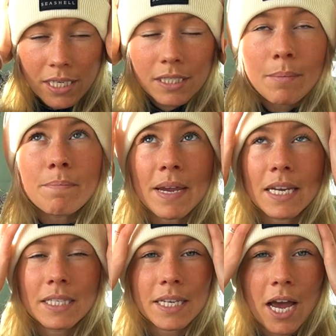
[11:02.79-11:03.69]
It's
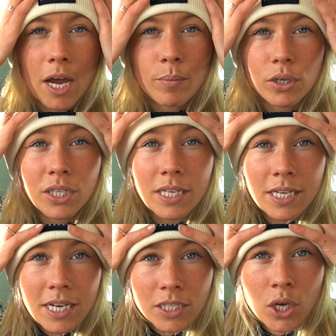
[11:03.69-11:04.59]
amazing how much
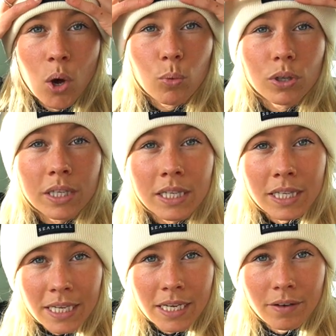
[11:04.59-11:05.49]
heat will
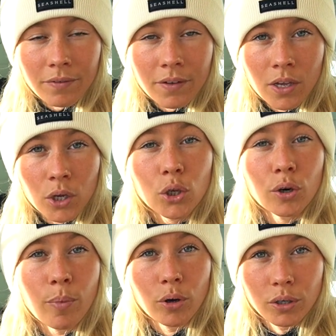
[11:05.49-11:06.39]
leave your
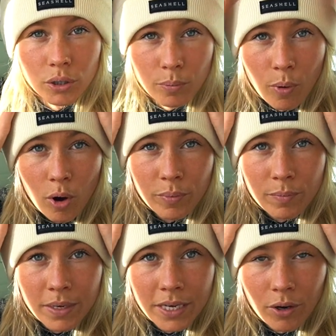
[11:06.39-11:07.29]
body, so pop the
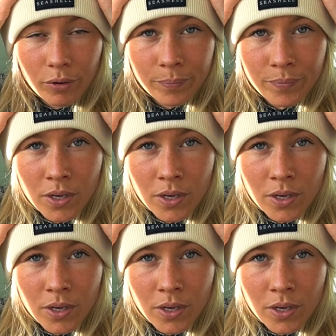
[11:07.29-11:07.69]
beanie on.